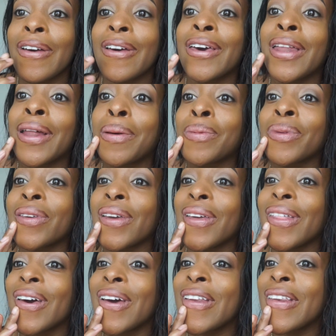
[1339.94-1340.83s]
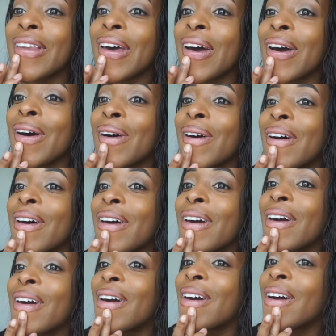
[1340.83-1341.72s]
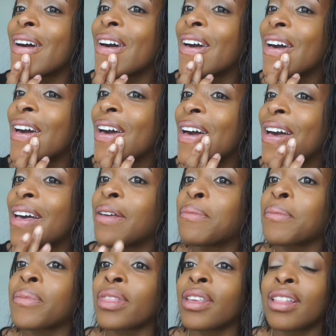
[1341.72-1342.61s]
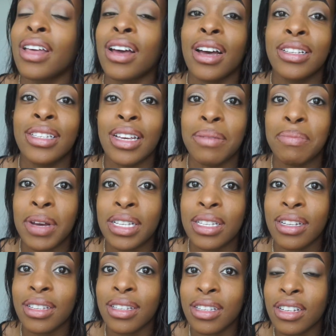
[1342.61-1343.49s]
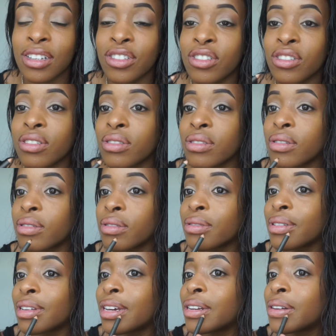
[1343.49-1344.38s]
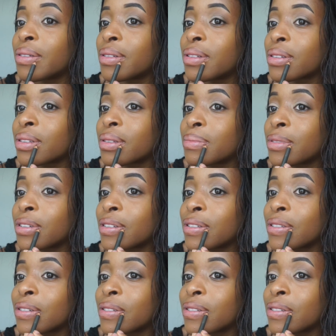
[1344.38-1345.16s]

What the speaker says: And I'm saying that now, like I said, my son's 6 years old. I know it looks a mess,